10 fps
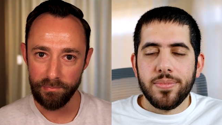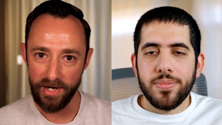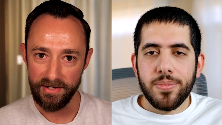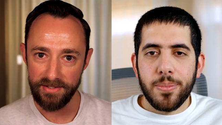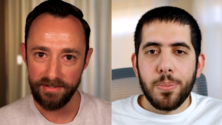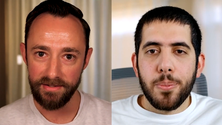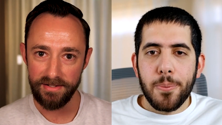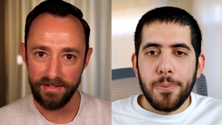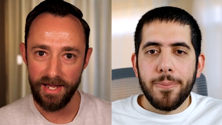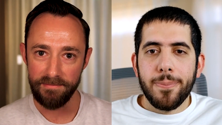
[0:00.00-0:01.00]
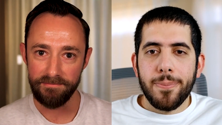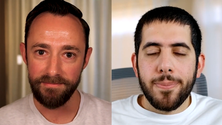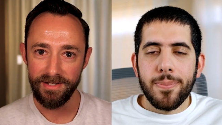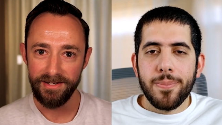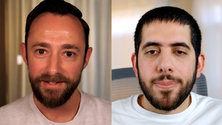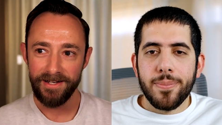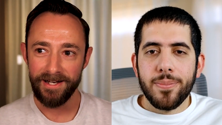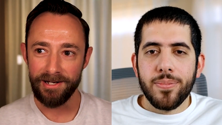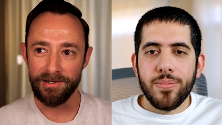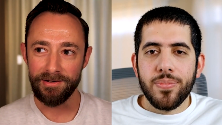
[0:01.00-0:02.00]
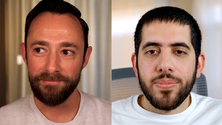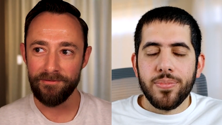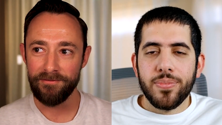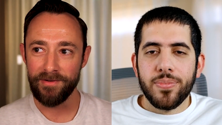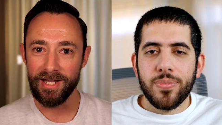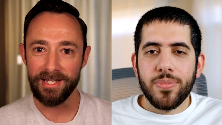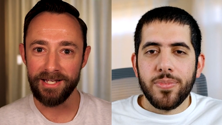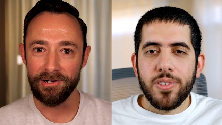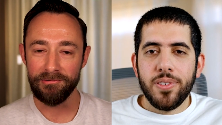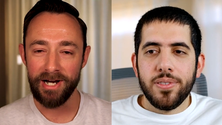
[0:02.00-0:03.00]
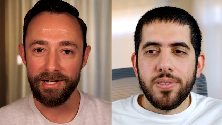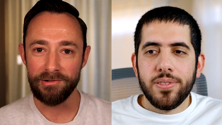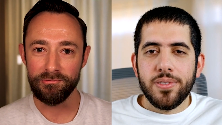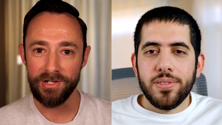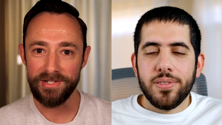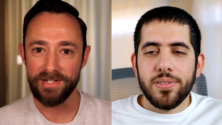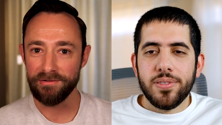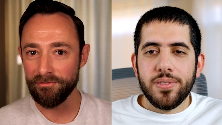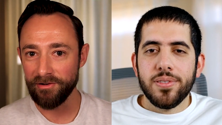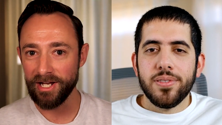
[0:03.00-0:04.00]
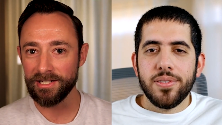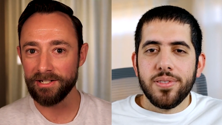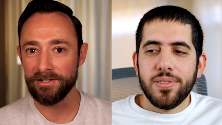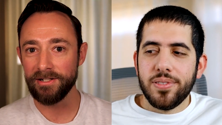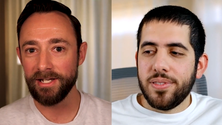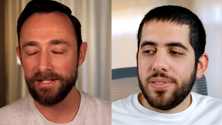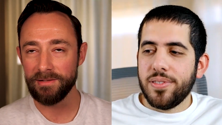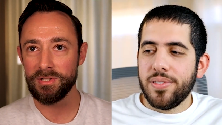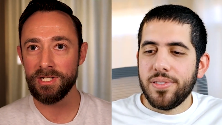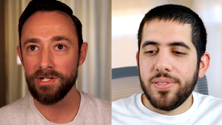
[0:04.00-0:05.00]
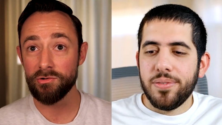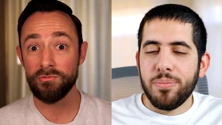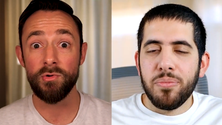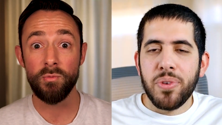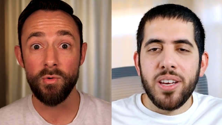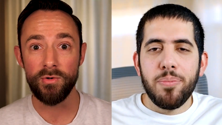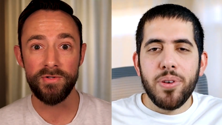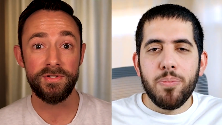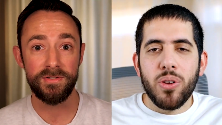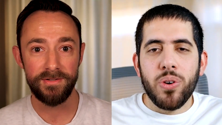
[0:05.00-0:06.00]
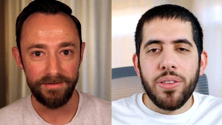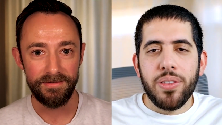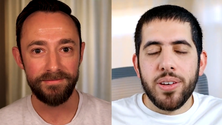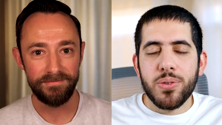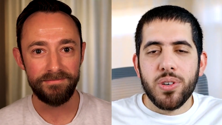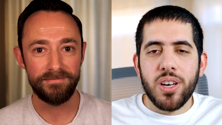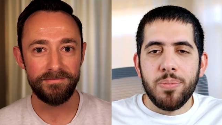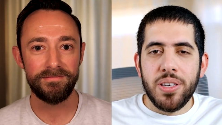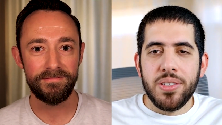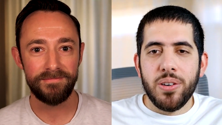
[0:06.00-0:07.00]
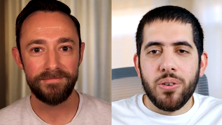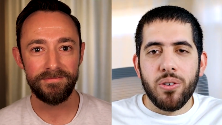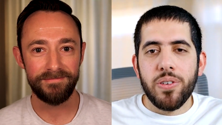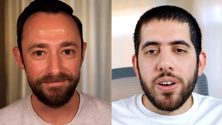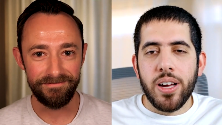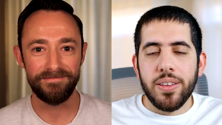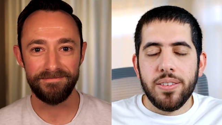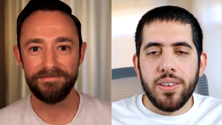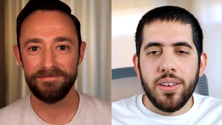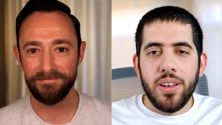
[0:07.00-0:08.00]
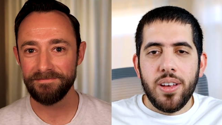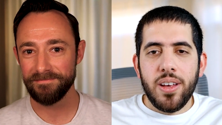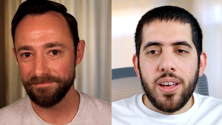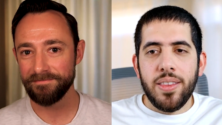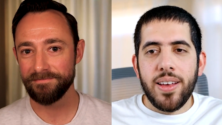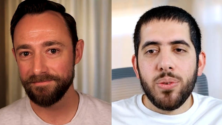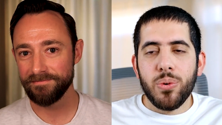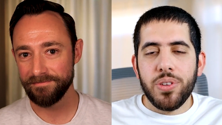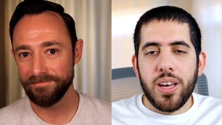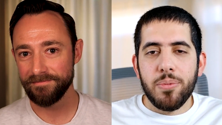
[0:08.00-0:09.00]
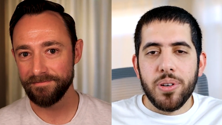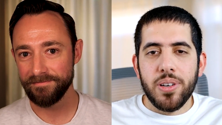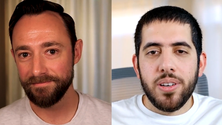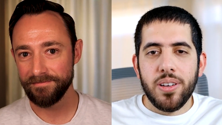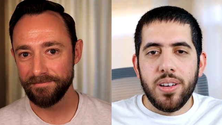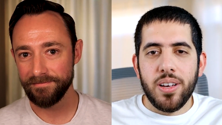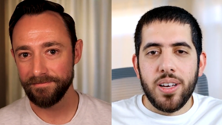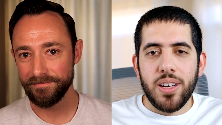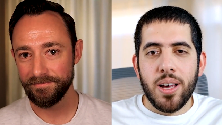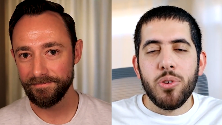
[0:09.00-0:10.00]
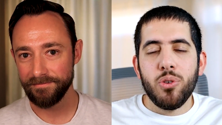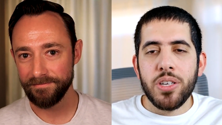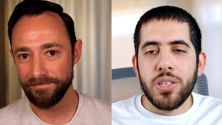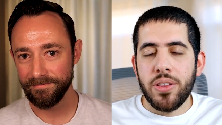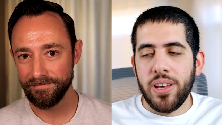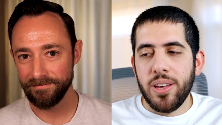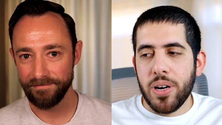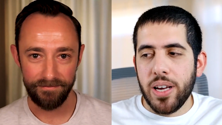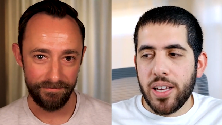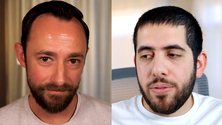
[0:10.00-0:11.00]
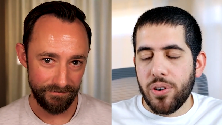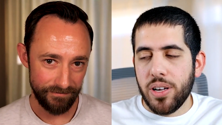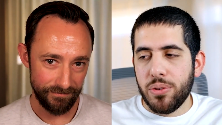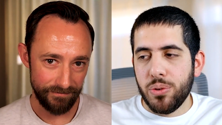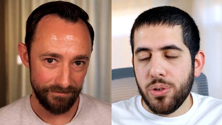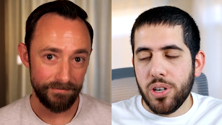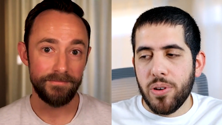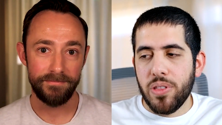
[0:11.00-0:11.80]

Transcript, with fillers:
Speaker 1: embrace the same uh, feeling around risk and failure and the potential rewards. Many
Speaker 2: people want things to come easy or overnight, mm. and that won't happen. Uh, I mean, you mentioned the e-bike. I forgot to talk